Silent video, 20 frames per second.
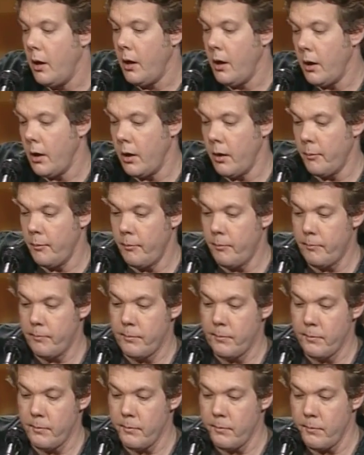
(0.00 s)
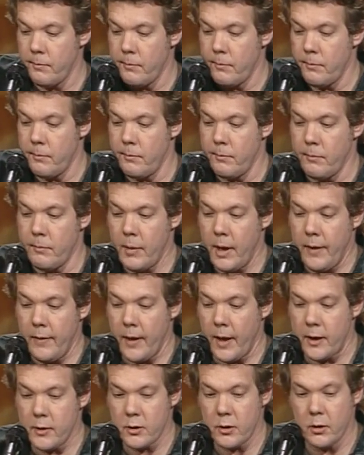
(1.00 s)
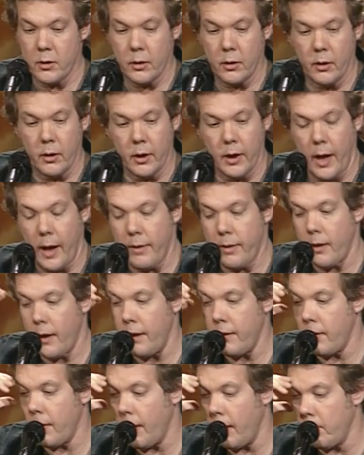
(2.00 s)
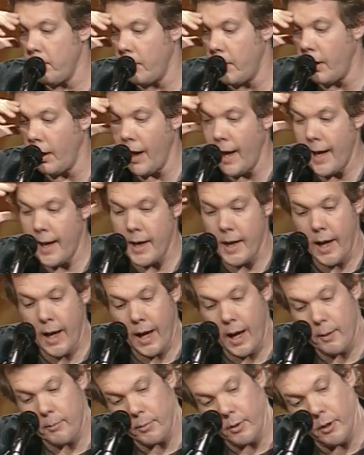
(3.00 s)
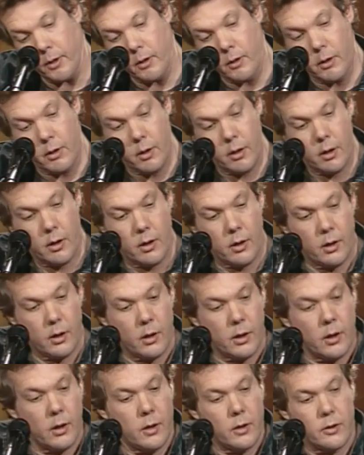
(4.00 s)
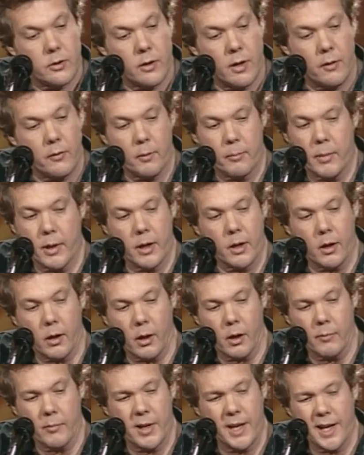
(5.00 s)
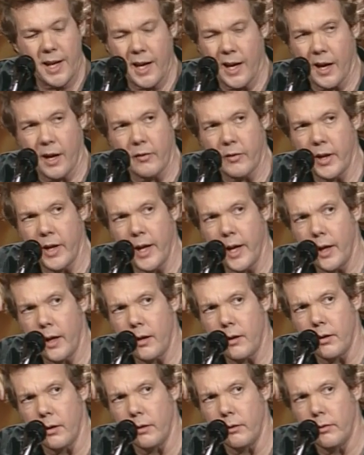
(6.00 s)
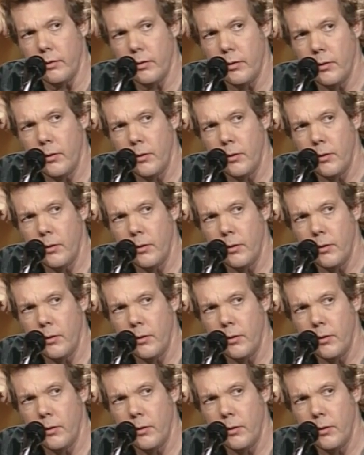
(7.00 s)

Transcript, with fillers: Um, and that's good. I am glad it happened. It's never been a, uh, any kind of a negative.